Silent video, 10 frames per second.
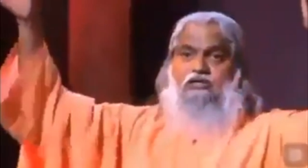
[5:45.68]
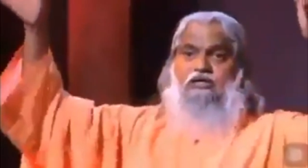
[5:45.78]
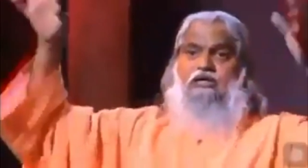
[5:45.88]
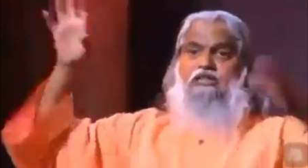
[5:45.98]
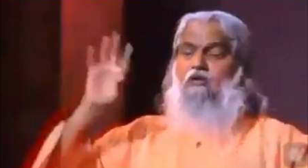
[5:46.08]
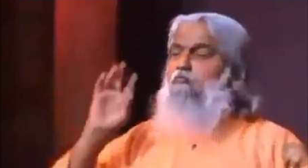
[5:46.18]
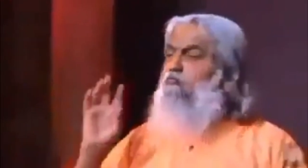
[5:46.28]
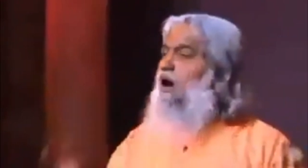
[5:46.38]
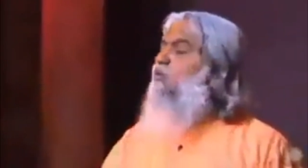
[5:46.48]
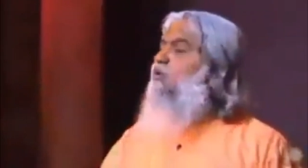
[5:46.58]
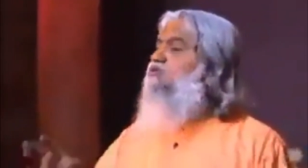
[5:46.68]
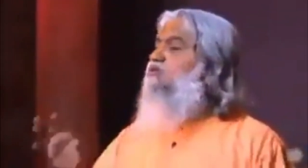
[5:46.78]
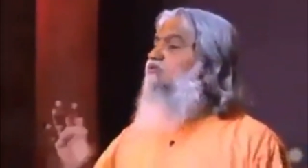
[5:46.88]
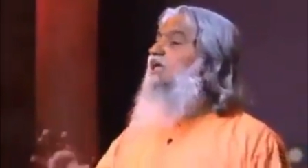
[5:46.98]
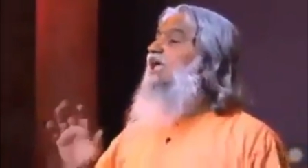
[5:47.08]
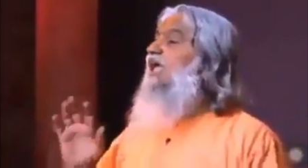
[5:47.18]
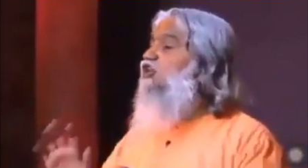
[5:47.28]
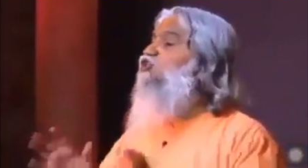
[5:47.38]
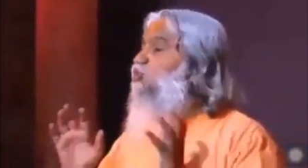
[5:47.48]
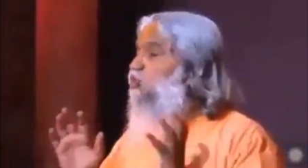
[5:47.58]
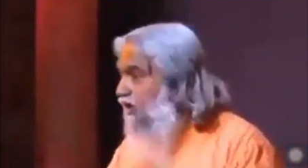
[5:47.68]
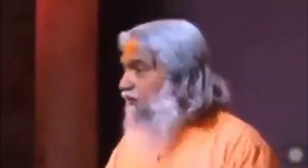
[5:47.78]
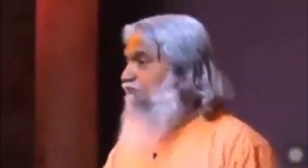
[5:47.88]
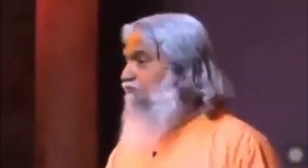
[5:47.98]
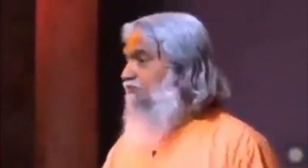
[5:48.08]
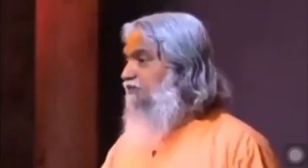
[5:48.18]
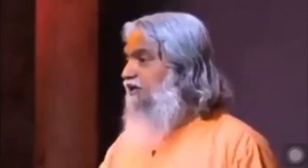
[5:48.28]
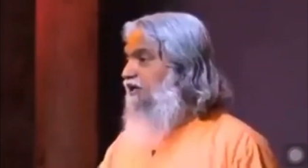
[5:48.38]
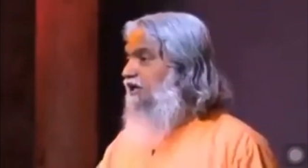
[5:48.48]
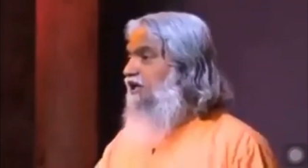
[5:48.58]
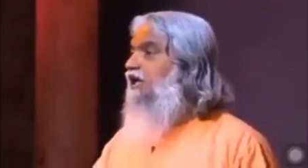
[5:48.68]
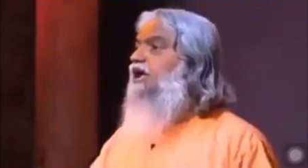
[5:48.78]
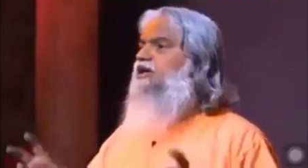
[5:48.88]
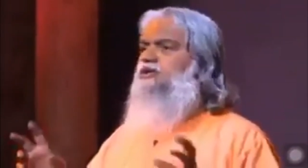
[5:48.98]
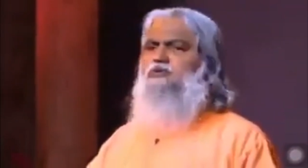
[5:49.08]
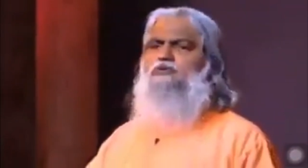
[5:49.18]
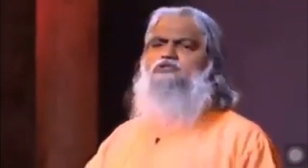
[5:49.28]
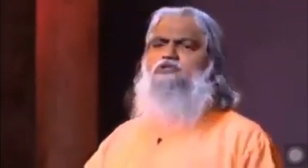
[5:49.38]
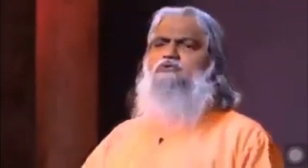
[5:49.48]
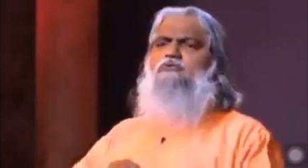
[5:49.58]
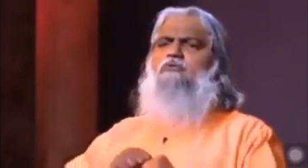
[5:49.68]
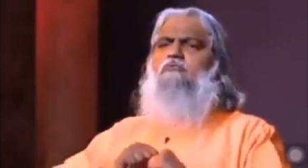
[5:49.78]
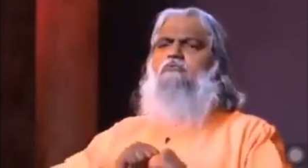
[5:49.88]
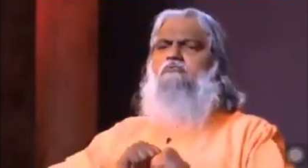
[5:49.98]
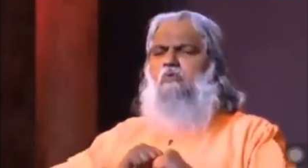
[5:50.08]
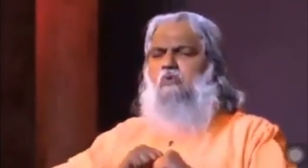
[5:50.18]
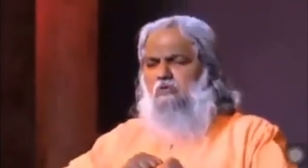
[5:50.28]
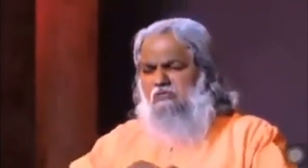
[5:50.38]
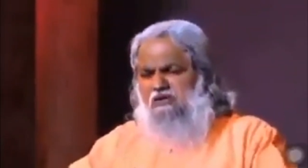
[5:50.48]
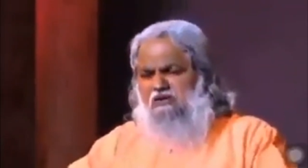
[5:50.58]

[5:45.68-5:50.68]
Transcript: out the powers of the age to come and use you